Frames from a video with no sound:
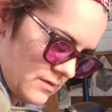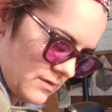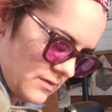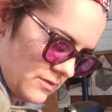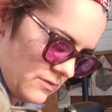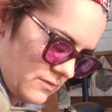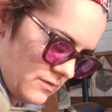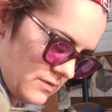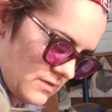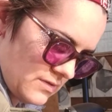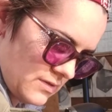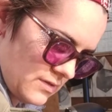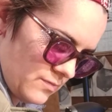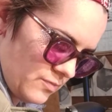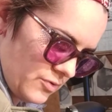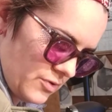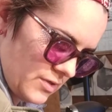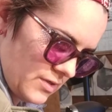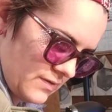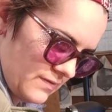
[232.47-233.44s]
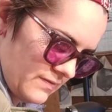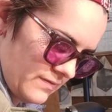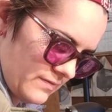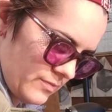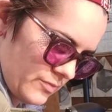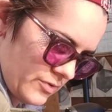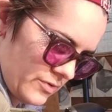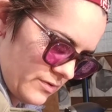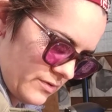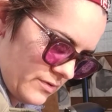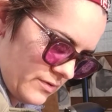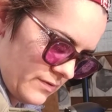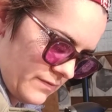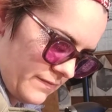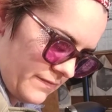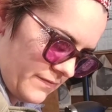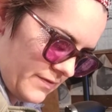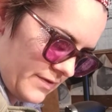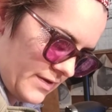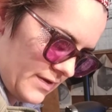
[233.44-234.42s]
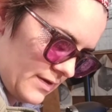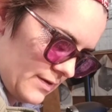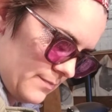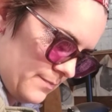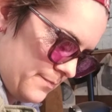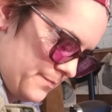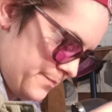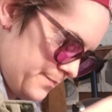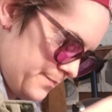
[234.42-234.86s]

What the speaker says: Do this in a pretty small flame.